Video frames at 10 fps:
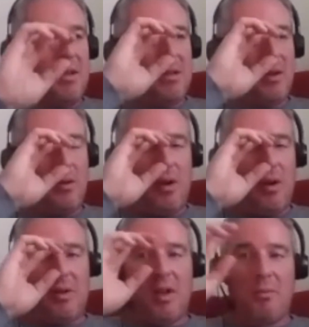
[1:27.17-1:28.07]
so
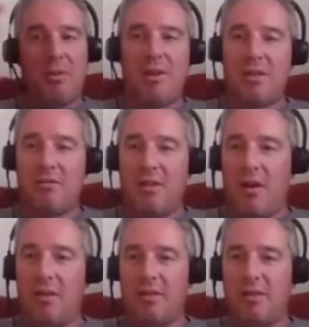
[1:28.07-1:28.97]
I'm a director at
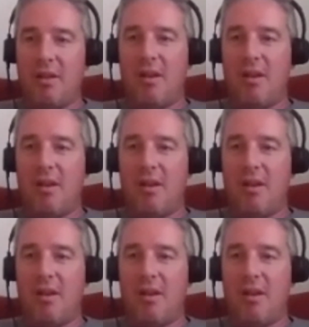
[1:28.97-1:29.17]
Cast,